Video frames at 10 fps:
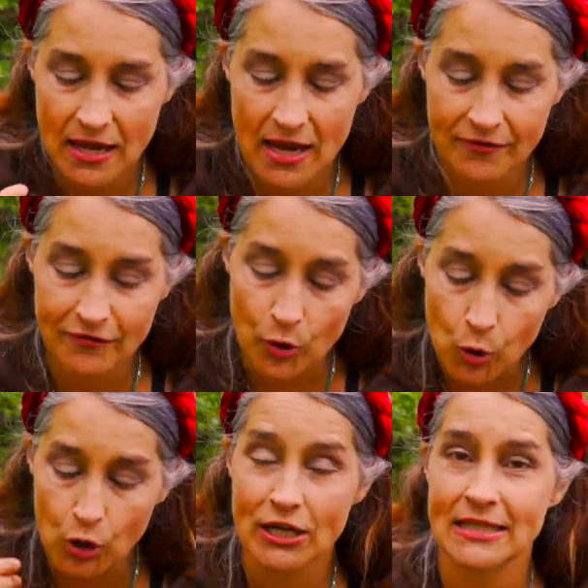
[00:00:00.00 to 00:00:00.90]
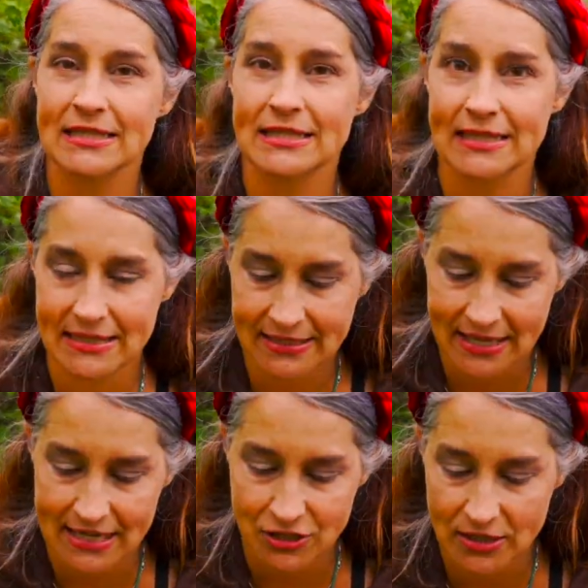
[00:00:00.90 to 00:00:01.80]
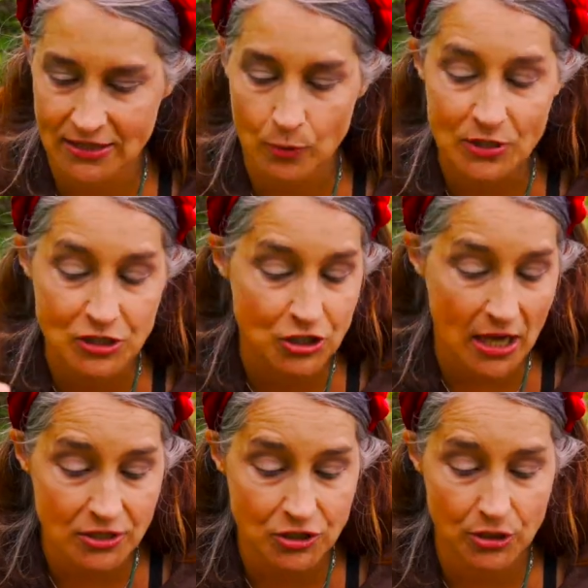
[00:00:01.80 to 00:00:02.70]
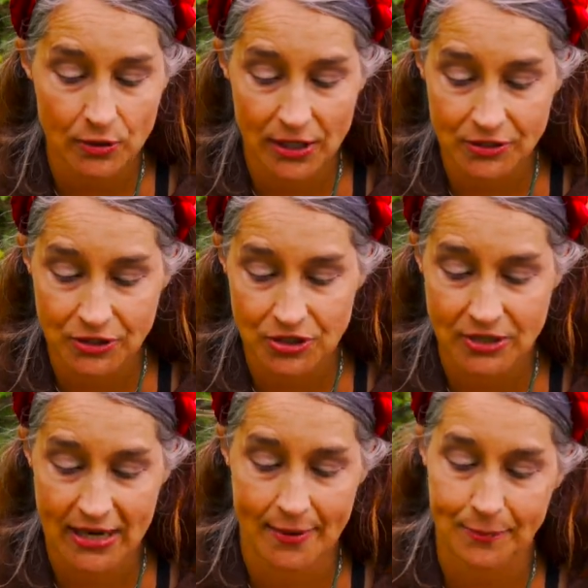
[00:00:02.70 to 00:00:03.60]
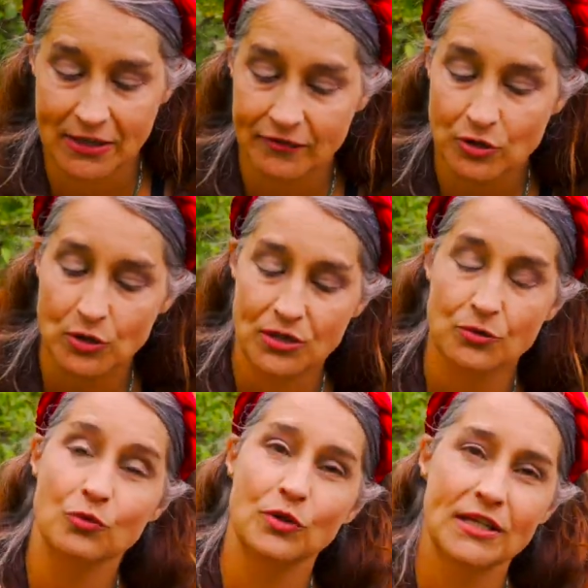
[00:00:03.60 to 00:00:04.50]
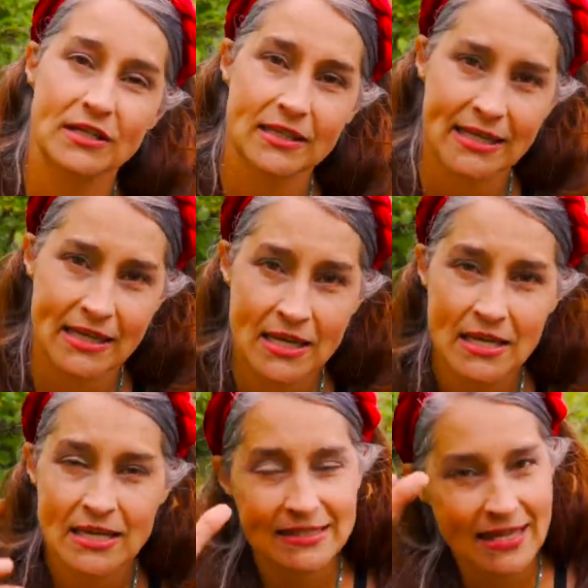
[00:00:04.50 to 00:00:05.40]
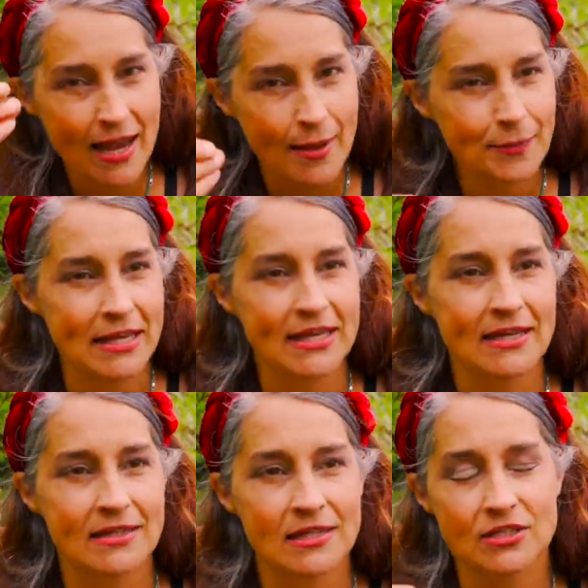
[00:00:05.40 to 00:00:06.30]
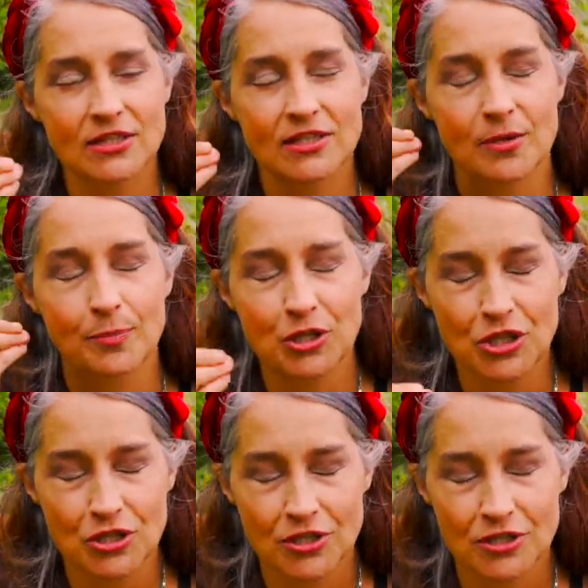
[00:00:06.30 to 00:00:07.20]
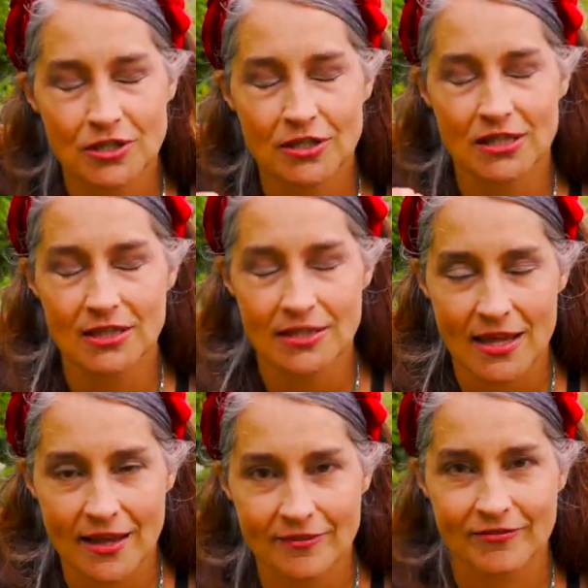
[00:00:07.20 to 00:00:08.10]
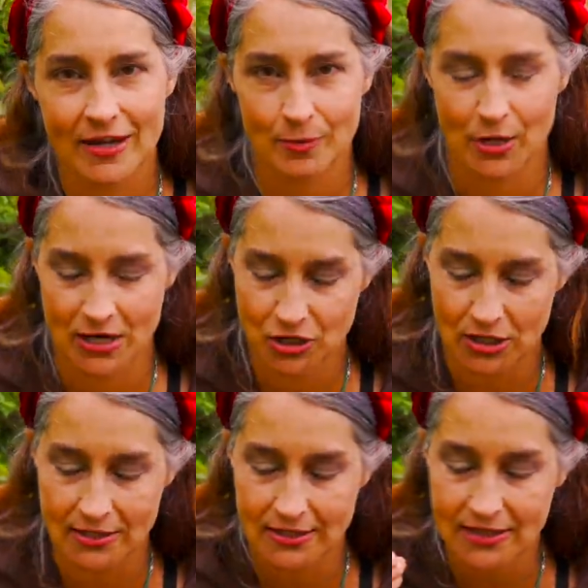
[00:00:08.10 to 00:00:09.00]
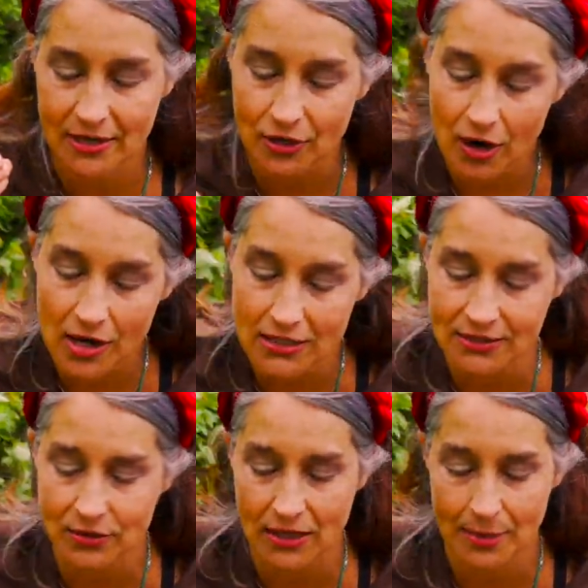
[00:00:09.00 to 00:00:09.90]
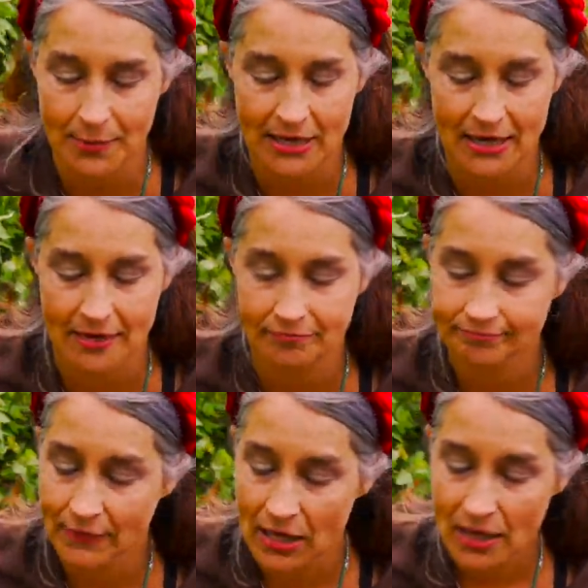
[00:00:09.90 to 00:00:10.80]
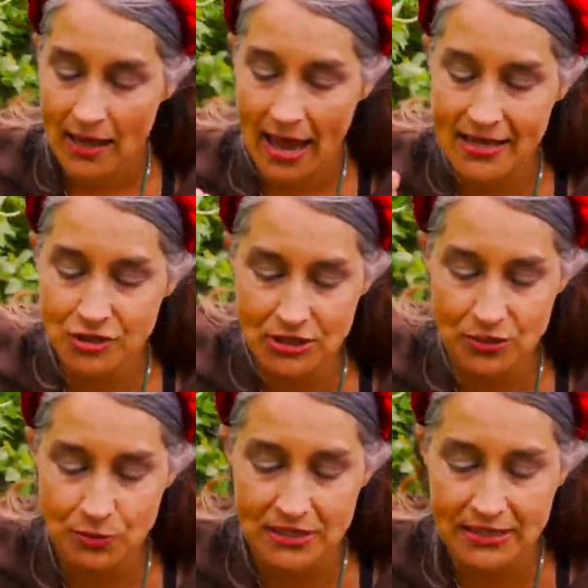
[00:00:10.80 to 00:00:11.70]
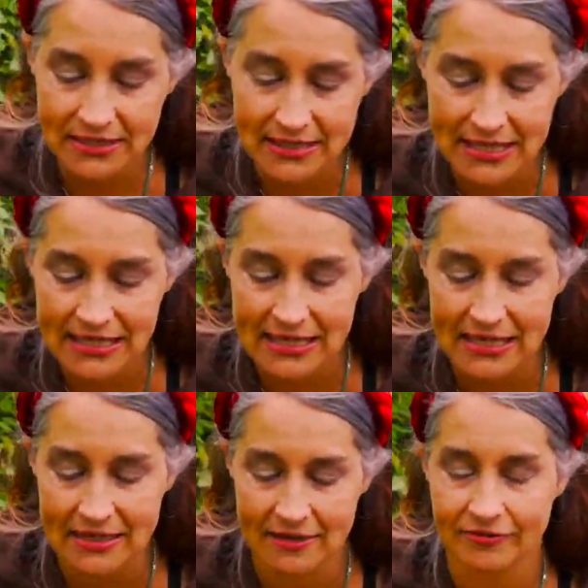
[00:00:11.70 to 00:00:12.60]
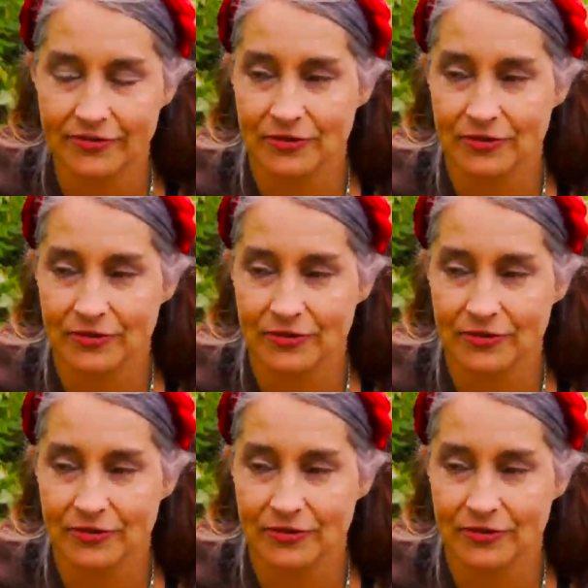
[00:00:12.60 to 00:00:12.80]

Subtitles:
a foreign sensation that we just don't understand. But if you can really tap in to the pure love vibrations that are also coming in and just receive